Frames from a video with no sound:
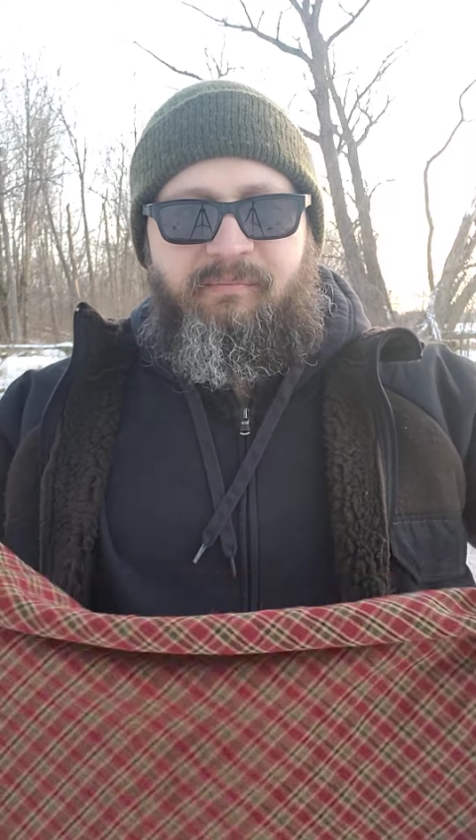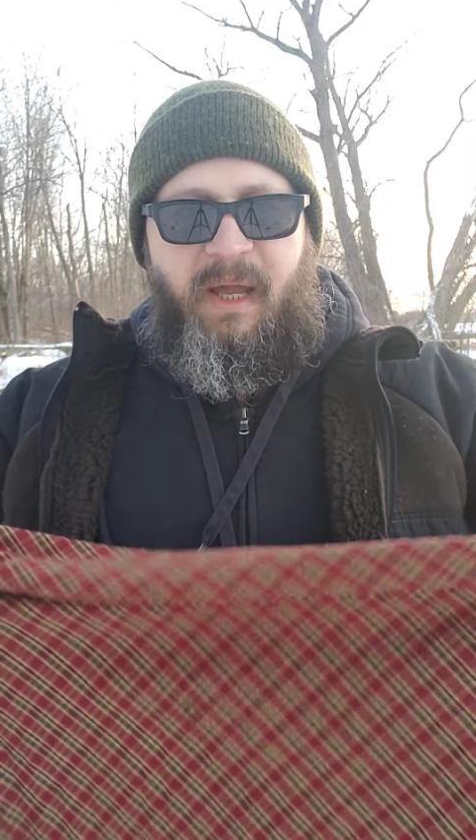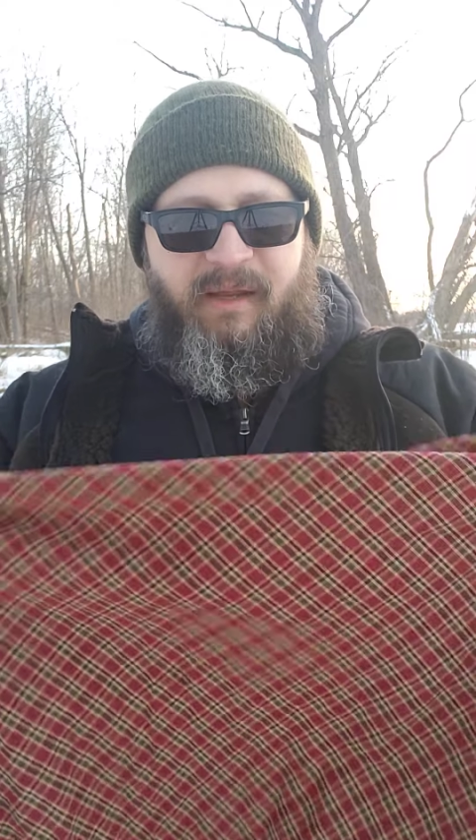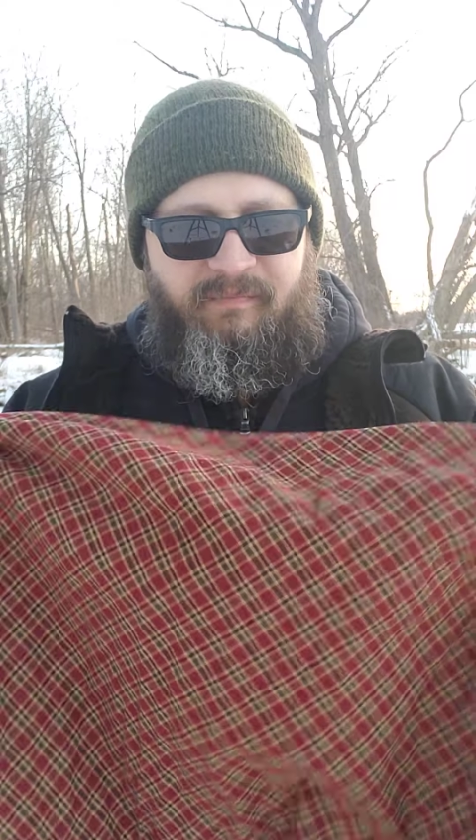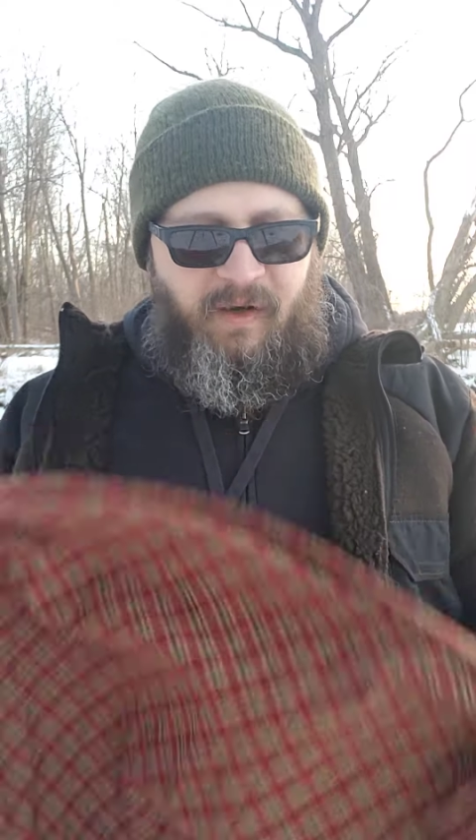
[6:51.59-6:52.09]

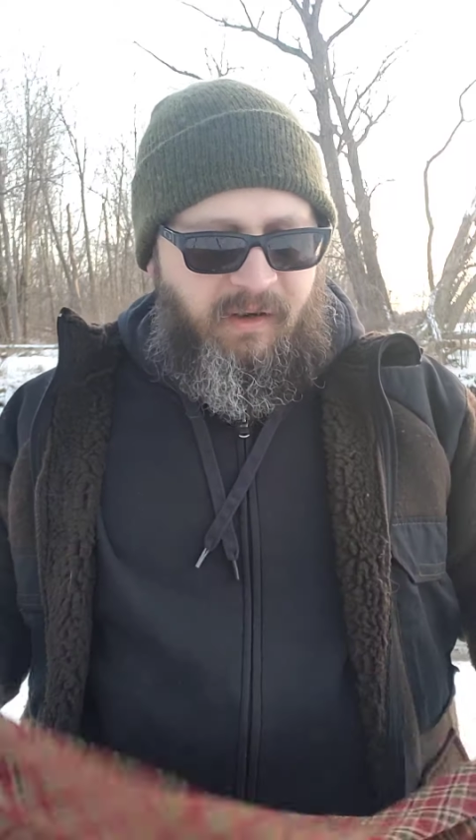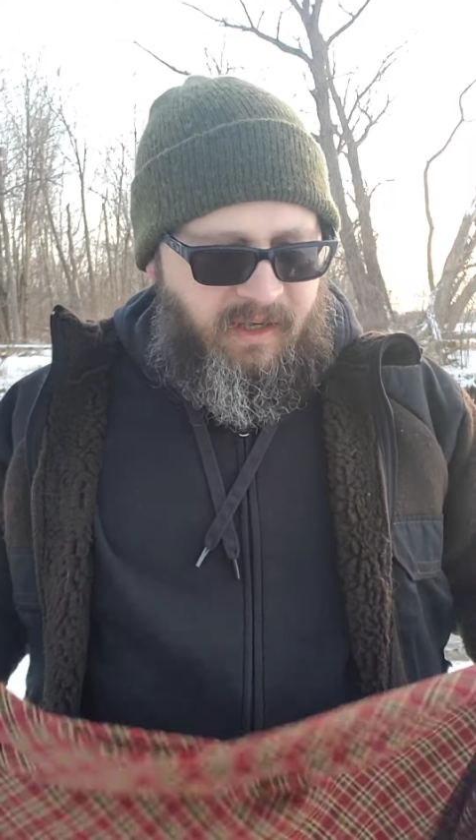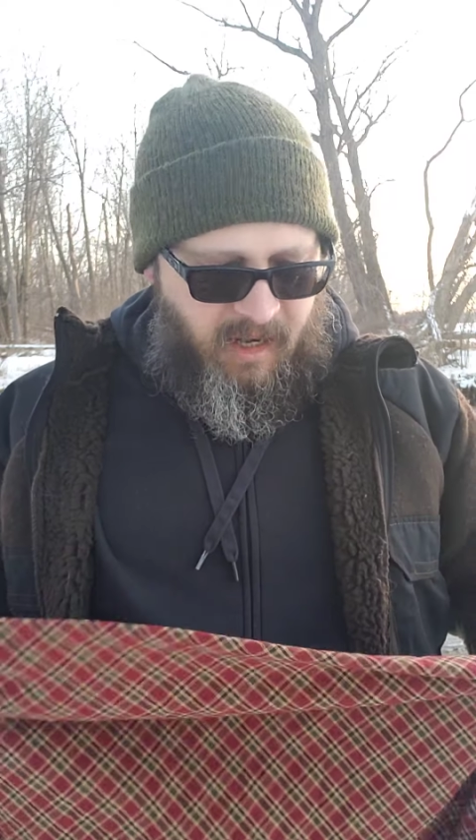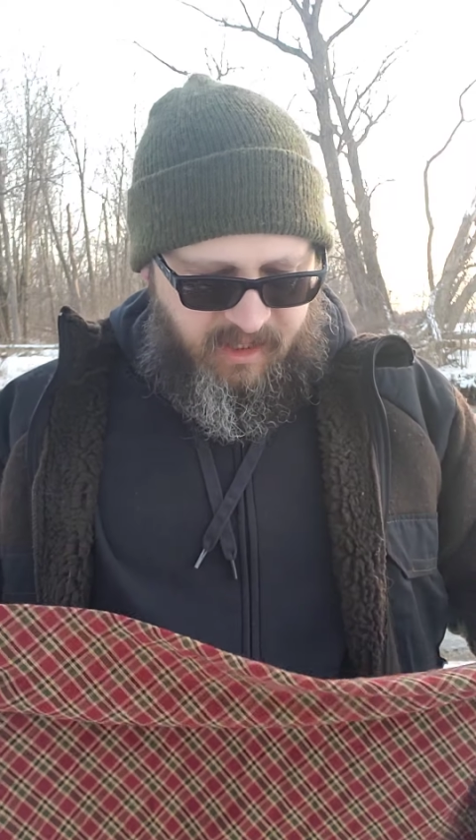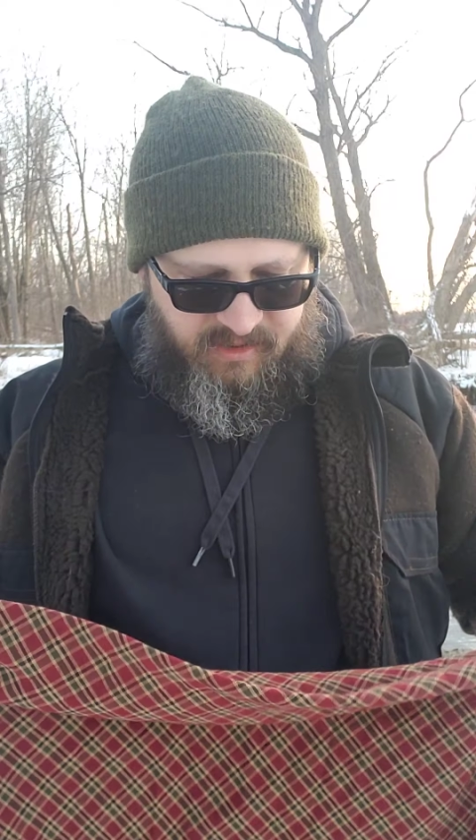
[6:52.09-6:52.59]
make a very
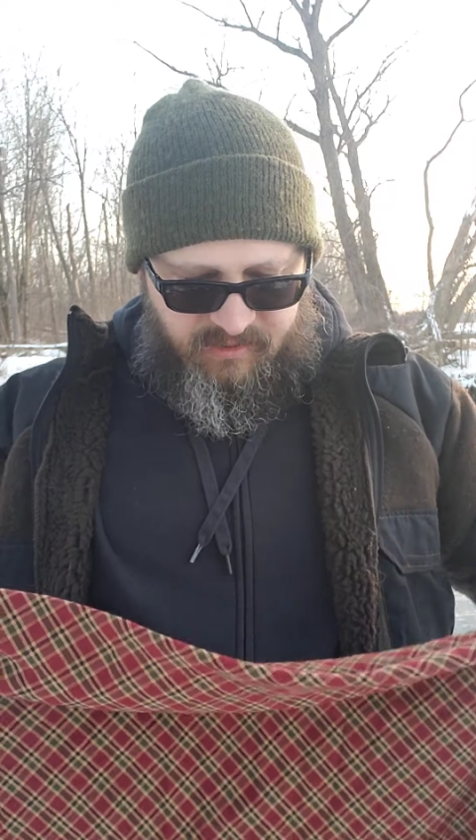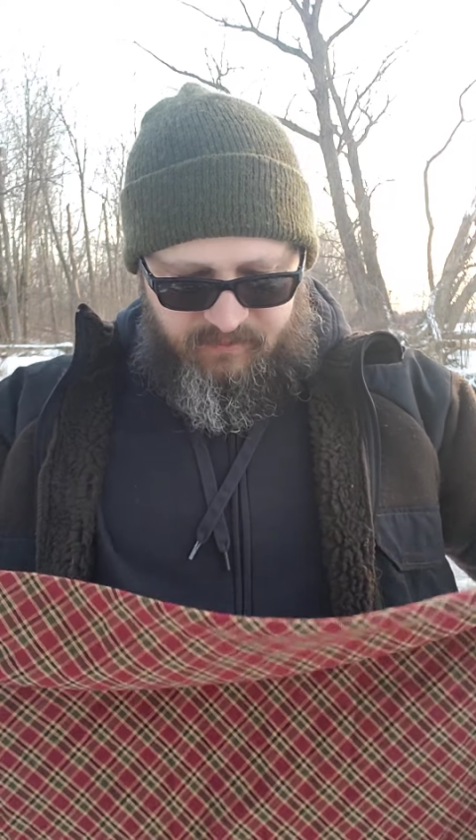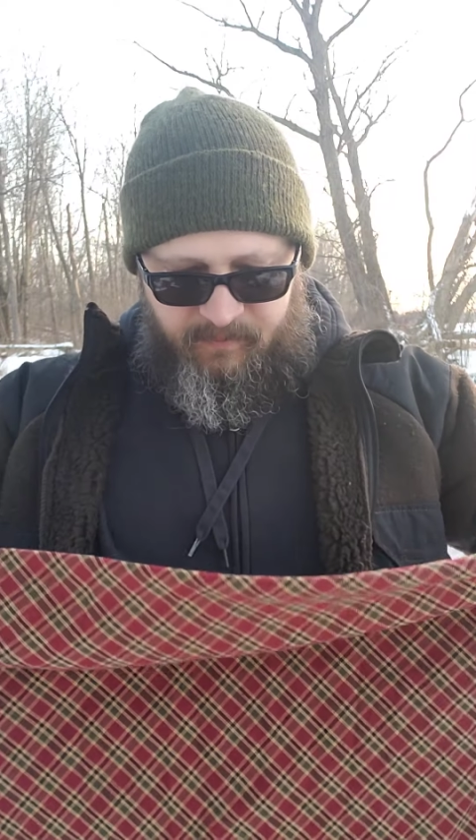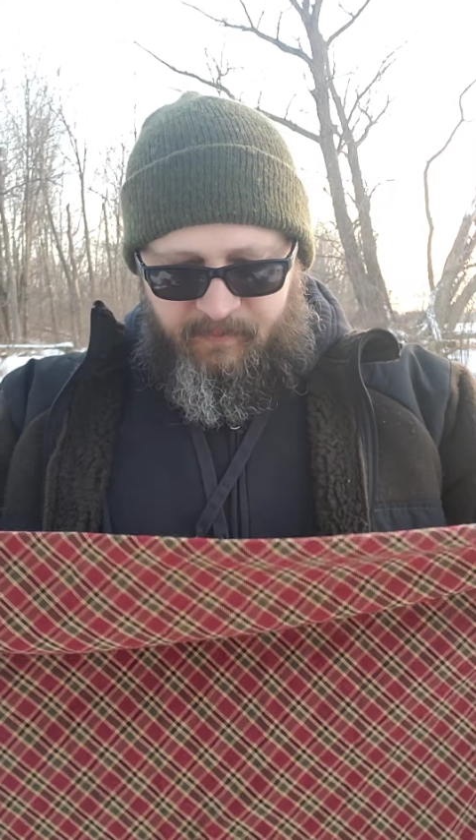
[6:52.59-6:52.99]
nice